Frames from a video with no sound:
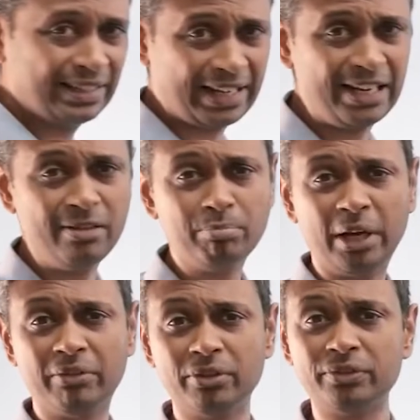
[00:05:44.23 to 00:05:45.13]

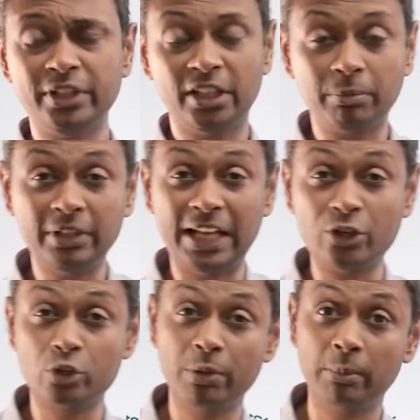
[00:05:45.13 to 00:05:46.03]
9/50, that means
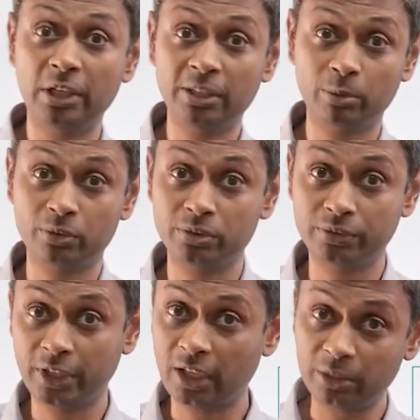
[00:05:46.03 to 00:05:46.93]
x should be a multiple of
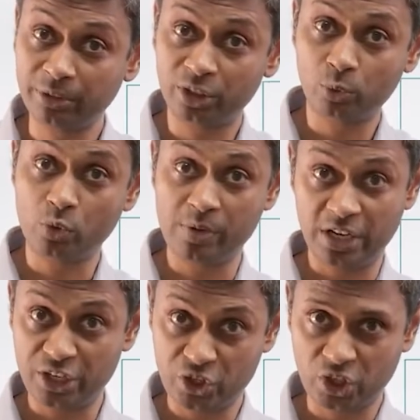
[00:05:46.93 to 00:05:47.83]
50. Otherwise, this won't be
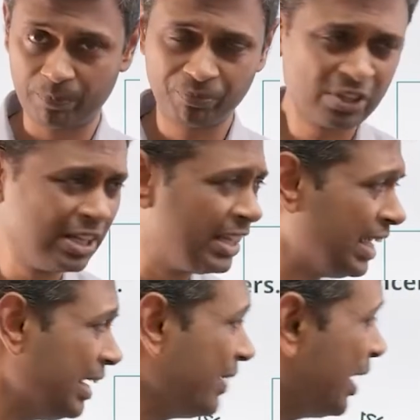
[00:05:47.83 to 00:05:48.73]
an integer.
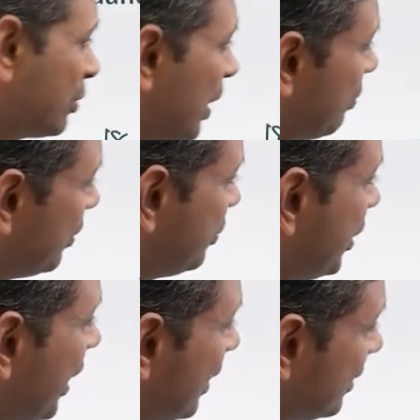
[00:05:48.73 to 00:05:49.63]
If x were
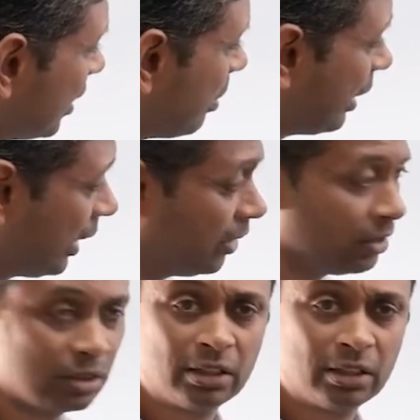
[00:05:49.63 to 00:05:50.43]
50, this will be 9.